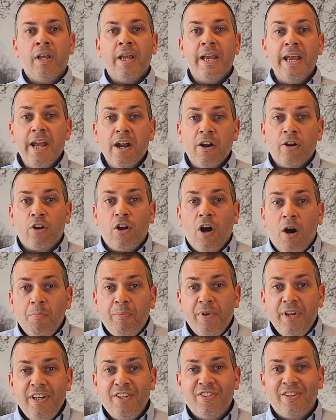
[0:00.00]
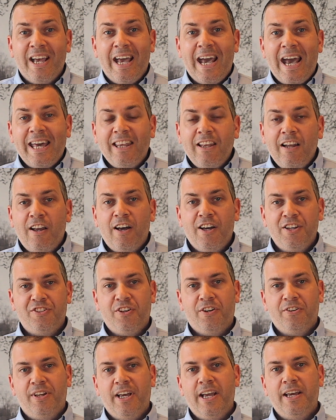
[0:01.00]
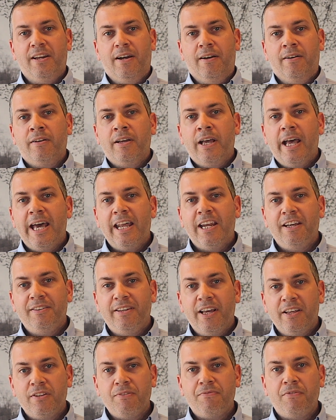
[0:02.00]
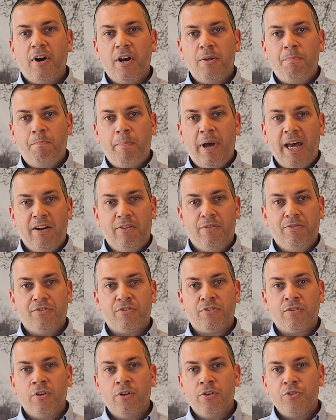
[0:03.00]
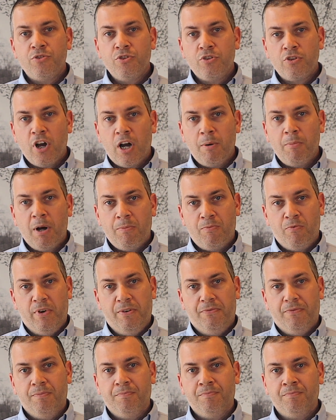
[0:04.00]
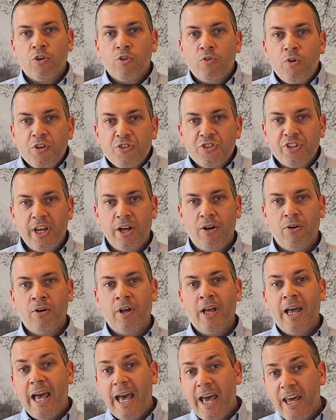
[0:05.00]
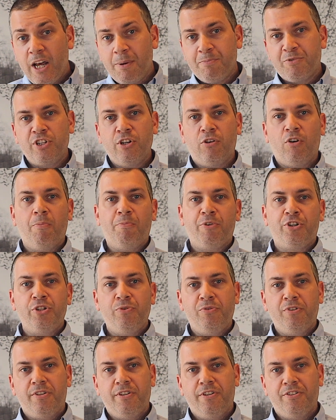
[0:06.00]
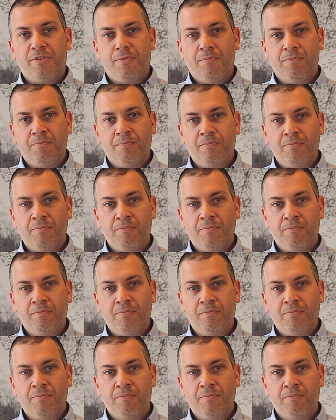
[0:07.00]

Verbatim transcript: Here, companies analyze their data and identify patterns to come up with cross-sell and upsell opportunities.